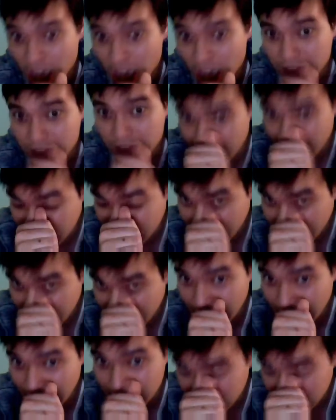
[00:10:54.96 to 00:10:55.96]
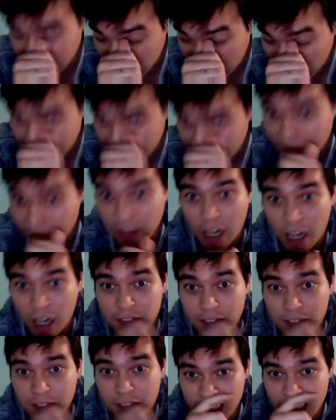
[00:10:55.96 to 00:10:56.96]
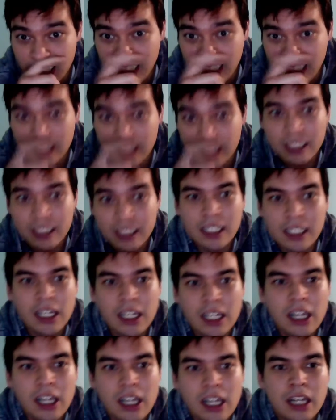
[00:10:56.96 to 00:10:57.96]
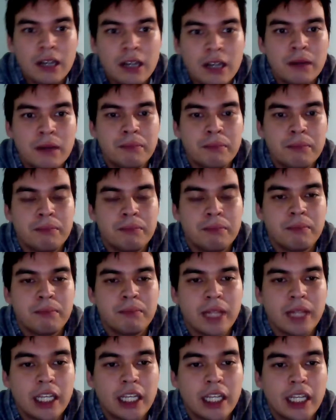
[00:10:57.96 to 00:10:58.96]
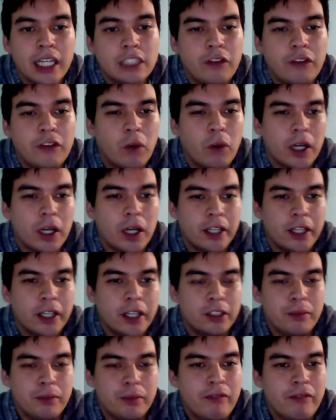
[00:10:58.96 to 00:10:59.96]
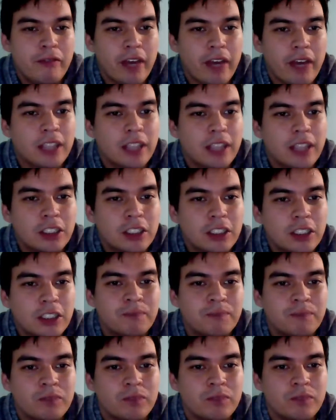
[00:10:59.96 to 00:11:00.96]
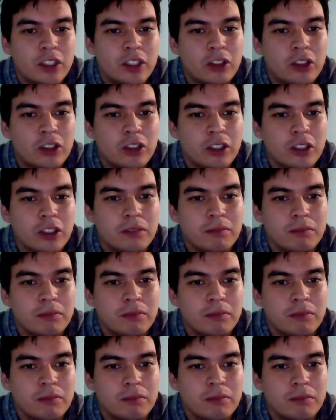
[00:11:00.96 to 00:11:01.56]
it's kind of like pointing it out obviously like. But I guess if you wanted to be fancy, you could,